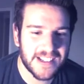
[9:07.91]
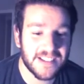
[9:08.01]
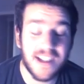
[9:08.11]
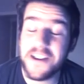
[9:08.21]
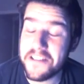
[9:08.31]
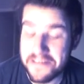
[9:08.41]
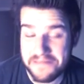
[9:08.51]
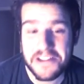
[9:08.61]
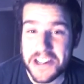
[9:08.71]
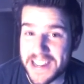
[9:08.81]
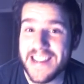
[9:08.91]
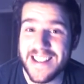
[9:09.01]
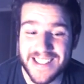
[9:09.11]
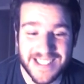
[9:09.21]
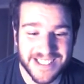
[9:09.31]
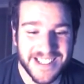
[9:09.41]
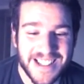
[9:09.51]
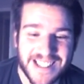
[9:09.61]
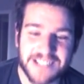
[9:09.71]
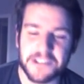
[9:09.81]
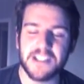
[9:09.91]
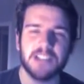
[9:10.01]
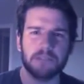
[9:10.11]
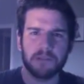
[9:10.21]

I was like, oh, okay, this, this works.